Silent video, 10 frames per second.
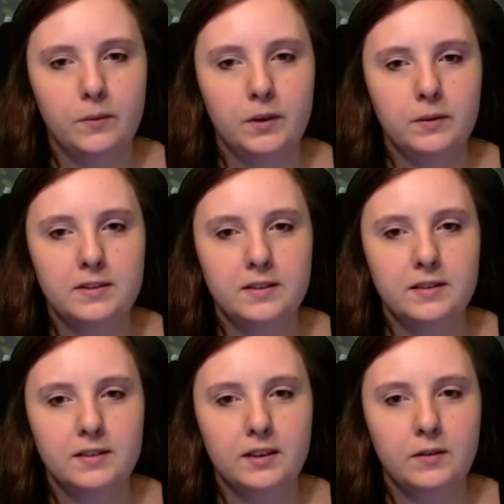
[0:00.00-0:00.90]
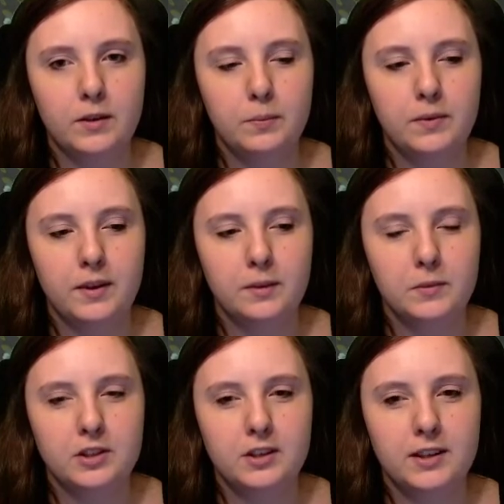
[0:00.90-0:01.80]
Oh, this doesn't give up that
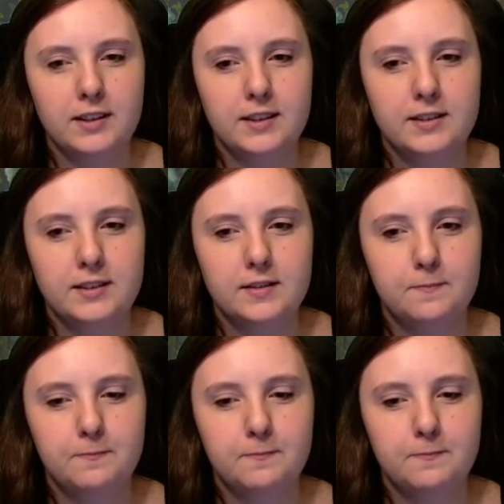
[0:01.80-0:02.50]
much light, does it?